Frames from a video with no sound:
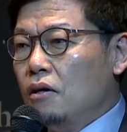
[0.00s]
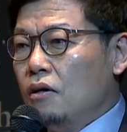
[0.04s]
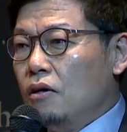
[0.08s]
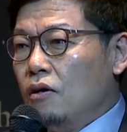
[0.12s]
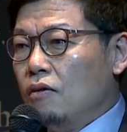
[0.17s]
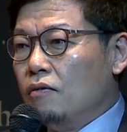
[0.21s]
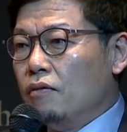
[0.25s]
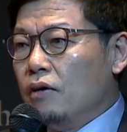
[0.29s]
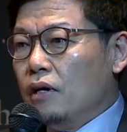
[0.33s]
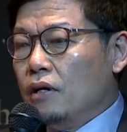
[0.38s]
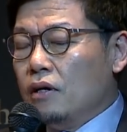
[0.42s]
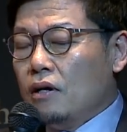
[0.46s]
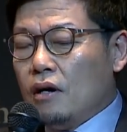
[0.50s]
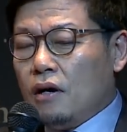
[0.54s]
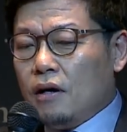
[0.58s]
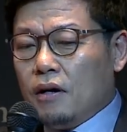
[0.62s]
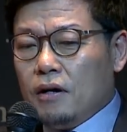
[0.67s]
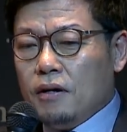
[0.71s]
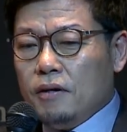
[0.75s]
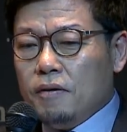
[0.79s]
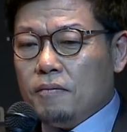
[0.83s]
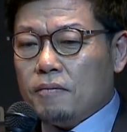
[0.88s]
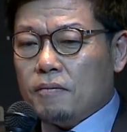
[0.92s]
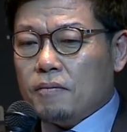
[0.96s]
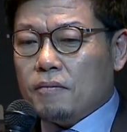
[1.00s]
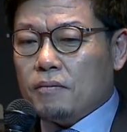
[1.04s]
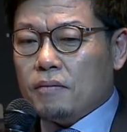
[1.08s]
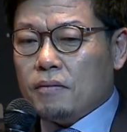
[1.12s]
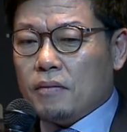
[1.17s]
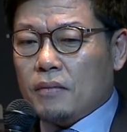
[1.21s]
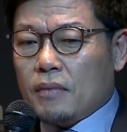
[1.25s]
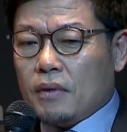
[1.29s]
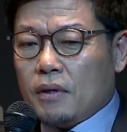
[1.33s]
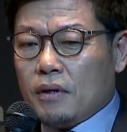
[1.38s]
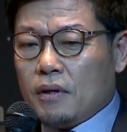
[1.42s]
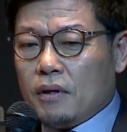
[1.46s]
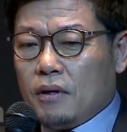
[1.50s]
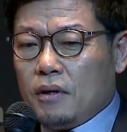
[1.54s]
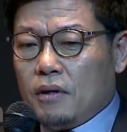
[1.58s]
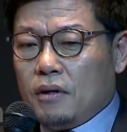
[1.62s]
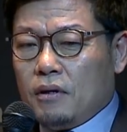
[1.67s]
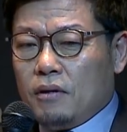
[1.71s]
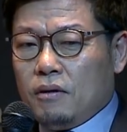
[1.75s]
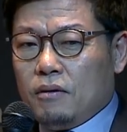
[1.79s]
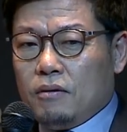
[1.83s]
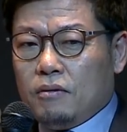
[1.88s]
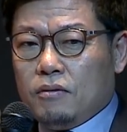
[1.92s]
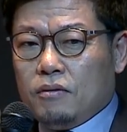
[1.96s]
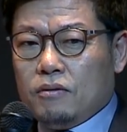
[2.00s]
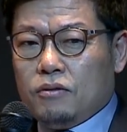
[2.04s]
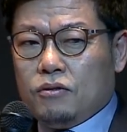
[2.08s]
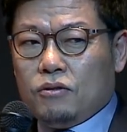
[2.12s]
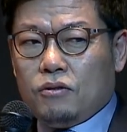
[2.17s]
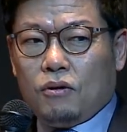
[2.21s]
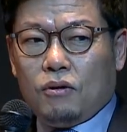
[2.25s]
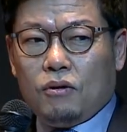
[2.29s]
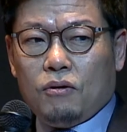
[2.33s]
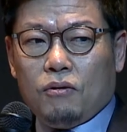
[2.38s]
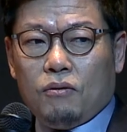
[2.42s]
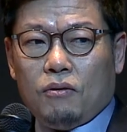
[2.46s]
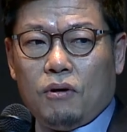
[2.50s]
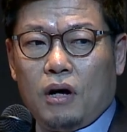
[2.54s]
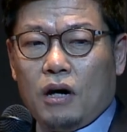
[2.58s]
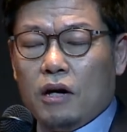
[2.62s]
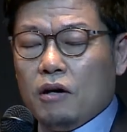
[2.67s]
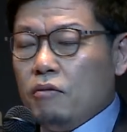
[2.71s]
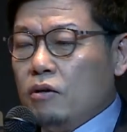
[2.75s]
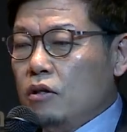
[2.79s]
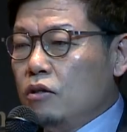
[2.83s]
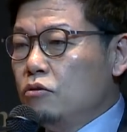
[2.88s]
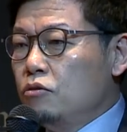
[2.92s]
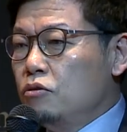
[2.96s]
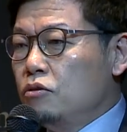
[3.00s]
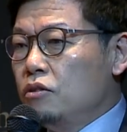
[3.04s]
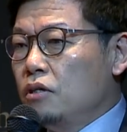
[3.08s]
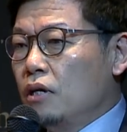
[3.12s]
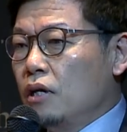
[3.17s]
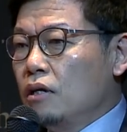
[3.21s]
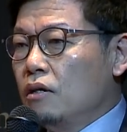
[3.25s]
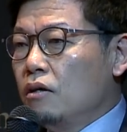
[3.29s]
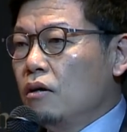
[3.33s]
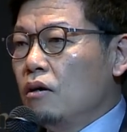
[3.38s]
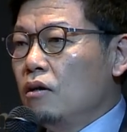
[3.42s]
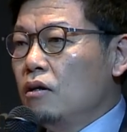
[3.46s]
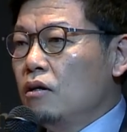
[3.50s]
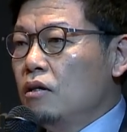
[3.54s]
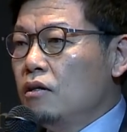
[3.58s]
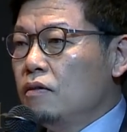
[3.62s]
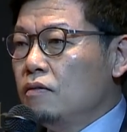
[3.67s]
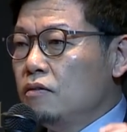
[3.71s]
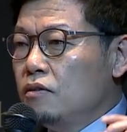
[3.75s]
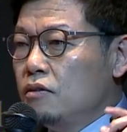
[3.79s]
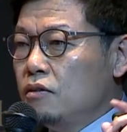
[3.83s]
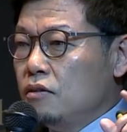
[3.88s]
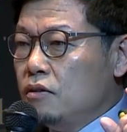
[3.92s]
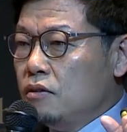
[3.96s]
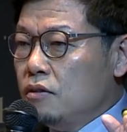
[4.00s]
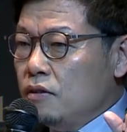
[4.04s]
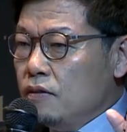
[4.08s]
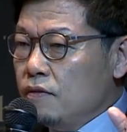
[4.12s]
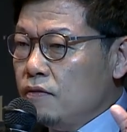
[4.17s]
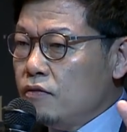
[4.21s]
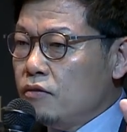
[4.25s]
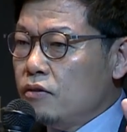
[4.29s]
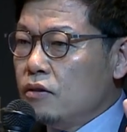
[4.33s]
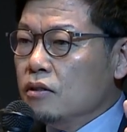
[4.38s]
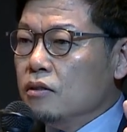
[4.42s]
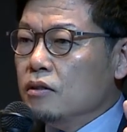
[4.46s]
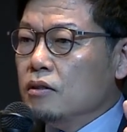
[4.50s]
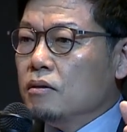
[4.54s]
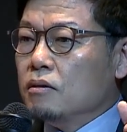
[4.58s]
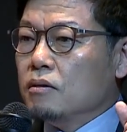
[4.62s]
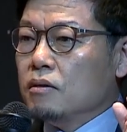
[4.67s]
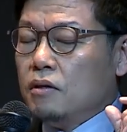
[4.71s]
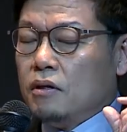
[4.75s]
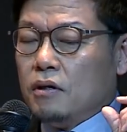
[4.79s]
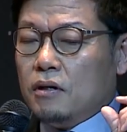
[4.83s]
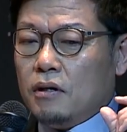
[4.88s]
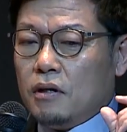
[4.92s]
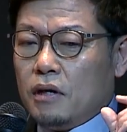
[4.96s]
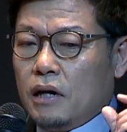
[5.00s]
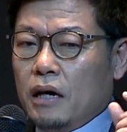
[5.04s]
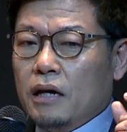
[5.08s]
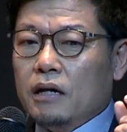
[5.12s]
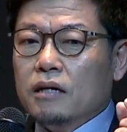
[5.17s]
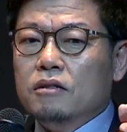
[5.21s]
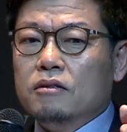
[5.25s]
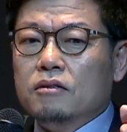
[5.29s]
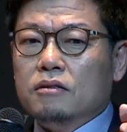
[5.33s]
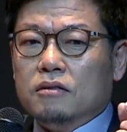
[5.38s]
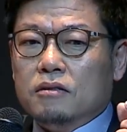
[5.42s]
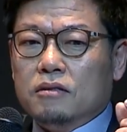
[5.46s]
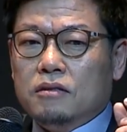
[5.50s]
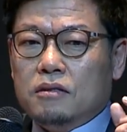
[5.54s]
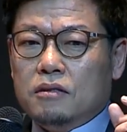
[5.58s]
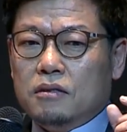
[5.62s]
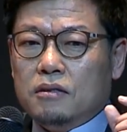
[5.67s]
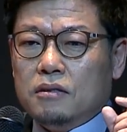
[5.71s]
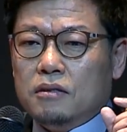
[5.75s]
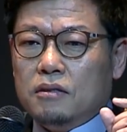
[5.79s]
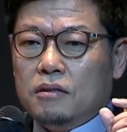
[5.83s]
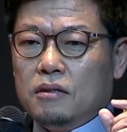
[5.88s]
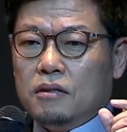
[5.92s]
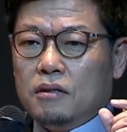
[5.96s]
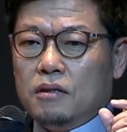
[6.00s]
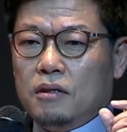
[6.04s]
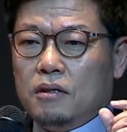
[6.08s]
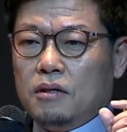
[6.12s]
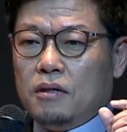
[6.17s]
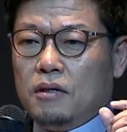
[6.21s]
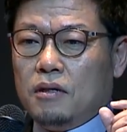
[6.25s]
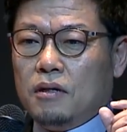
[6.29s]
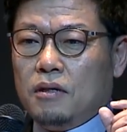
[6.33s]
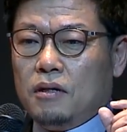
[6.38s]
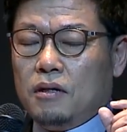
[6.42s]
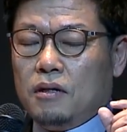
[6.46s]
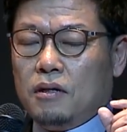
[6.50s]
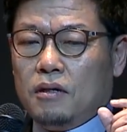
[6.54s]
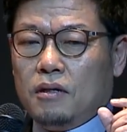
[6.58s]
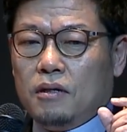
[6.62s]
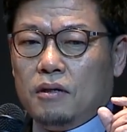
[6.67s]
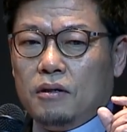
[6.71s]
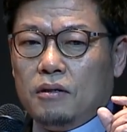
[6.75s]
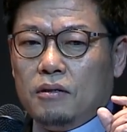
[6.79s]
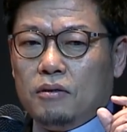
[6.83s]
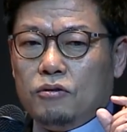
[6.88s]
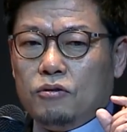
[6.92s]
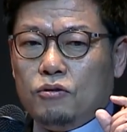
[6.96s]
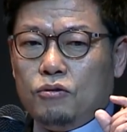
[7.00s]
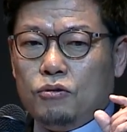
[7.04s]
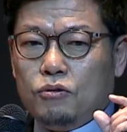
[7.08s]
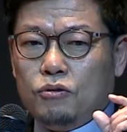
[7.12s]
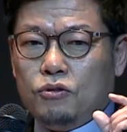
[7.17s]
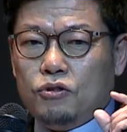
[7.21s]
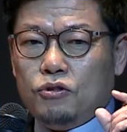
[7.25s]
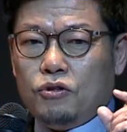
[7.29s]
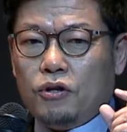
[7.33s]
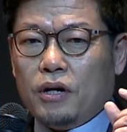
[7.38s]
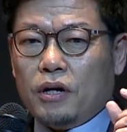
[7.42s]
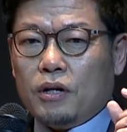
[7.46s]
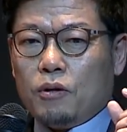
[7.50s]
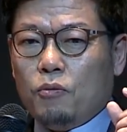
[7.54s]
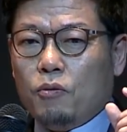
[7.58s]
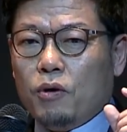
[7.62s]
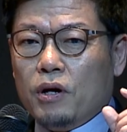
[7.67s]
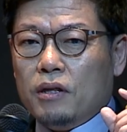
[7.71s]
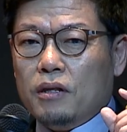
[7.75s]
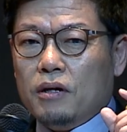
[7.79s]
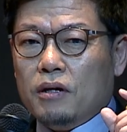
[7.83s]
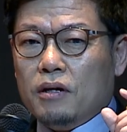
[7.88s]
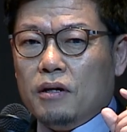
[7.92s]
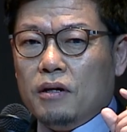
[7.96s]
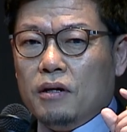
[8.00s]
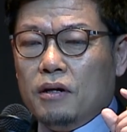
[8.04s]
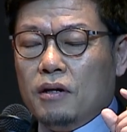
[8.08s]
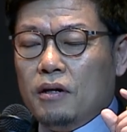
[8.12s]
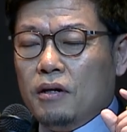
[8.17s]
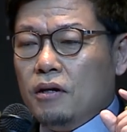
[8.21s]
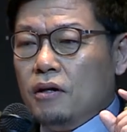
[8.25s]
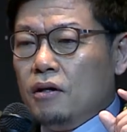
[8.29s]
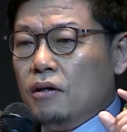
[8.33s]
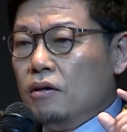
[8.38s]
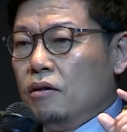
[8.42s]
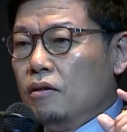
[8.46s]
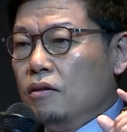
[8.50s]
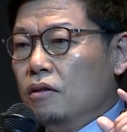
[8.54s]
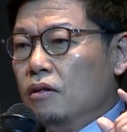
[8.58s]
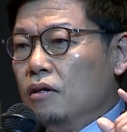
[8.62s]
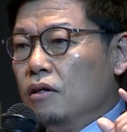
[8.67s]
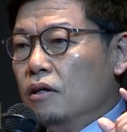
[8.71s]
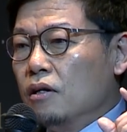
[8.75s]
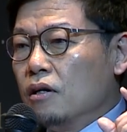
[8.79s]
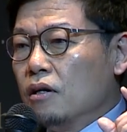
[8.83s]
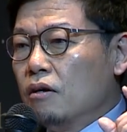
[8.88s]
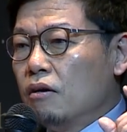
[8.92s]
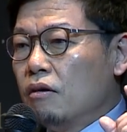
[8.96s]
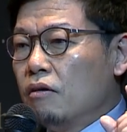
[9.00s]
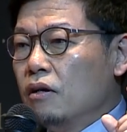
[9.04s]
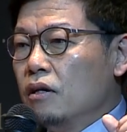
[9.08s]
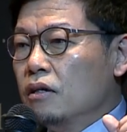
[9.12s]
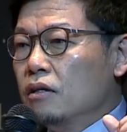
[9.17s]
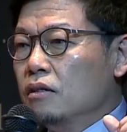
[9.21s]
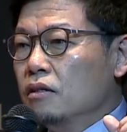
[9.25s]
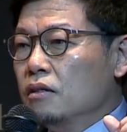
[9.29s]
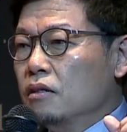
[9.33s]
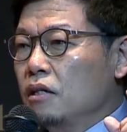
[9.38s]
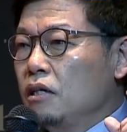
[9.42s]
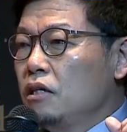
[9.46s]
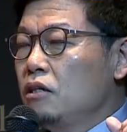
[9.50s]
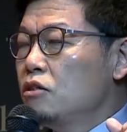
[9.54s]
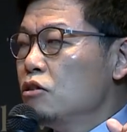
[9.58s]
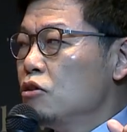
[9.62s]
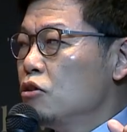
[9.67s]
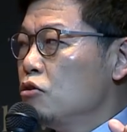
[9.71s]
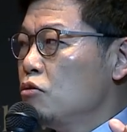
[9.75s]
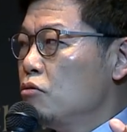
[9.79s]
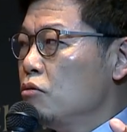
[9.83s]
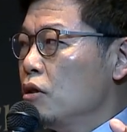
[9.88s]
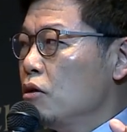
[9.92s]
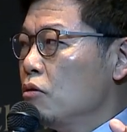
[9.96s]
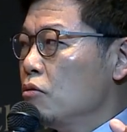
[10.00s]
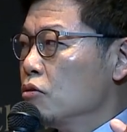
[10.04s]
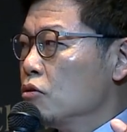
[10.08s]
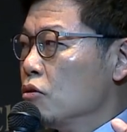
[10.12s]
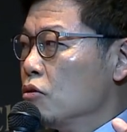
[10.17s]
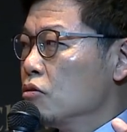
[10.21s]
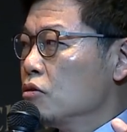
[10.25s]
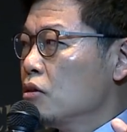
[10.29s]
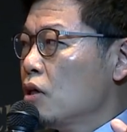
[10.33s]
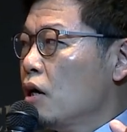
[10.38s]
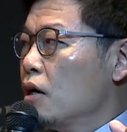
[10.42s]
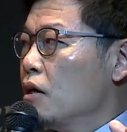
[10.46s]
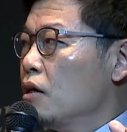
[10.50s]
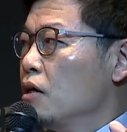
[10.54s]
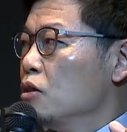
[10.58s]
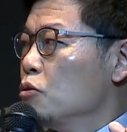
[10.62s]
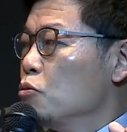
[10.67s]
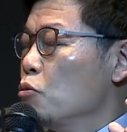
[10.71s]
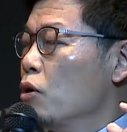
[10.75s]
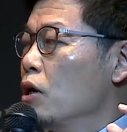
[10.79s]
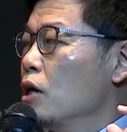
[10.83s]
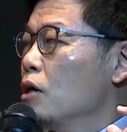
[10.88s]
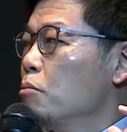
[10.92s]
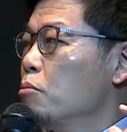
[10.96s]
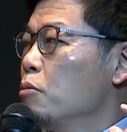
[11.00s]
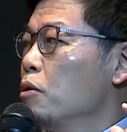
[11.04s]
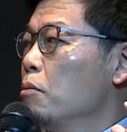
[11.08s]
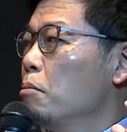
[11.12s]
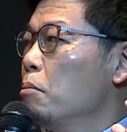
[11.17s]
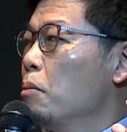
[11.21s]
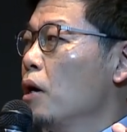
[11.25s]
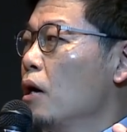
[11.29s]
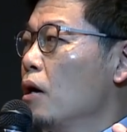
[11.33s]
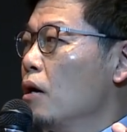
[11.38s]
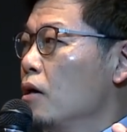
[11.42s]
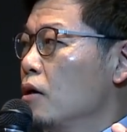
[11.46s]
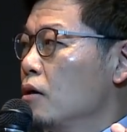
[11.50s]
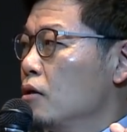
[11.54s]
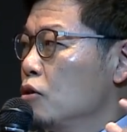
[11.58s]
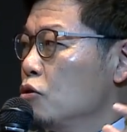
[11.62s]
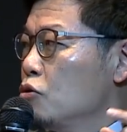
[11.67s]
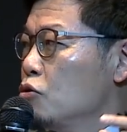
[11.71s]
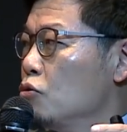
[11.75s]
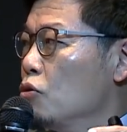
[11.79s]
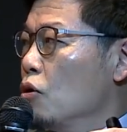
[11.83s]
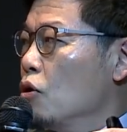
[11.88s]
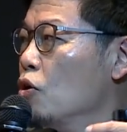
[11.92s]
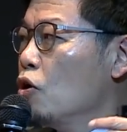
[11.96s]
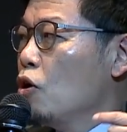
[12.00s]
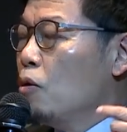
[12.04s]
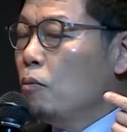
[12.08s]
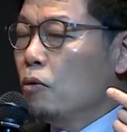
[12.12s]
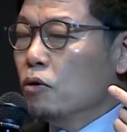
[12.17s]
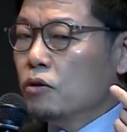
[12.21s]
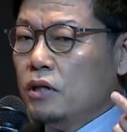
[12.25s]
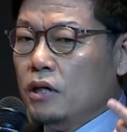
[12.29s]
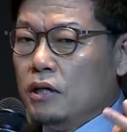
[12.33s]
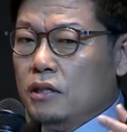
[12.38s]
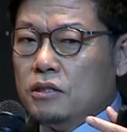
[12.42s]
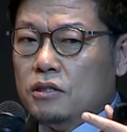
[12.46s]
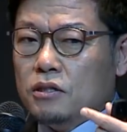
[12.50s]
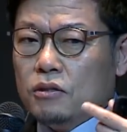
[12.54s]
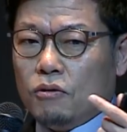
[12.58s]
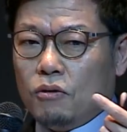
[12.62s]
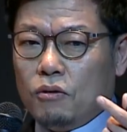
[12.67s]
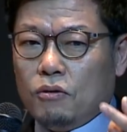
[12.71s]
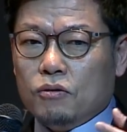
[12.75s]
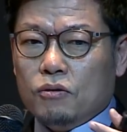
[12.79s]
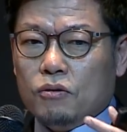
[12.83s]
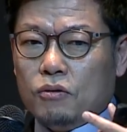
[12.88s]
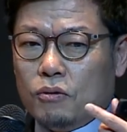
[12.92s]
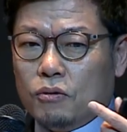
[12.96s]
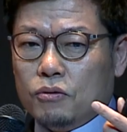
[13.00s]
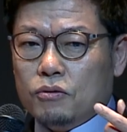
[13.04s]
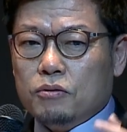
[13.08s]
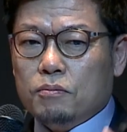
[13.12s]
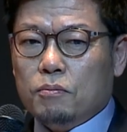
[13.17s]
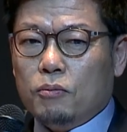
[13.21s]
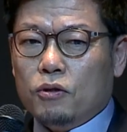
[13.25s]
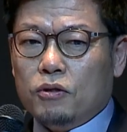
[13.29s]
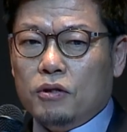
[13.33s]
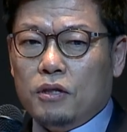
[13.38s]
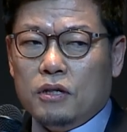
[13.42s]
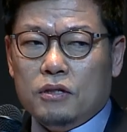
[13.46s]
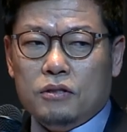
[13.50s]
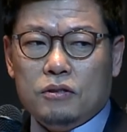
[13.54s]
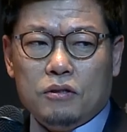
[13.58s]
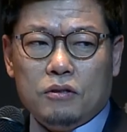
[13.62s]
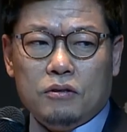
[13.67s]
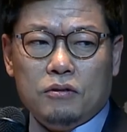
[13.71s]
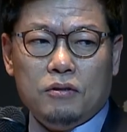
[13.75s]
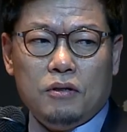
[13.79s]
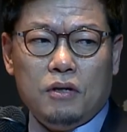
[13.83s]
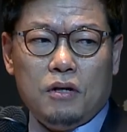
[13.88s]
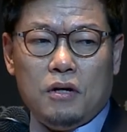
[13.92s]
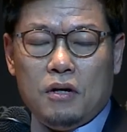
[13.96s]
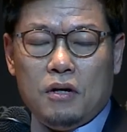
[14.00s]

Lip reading: of AI. So I wanted to take a little different angles to check whether the Korean industry or society is well prepared to accommodate all those potential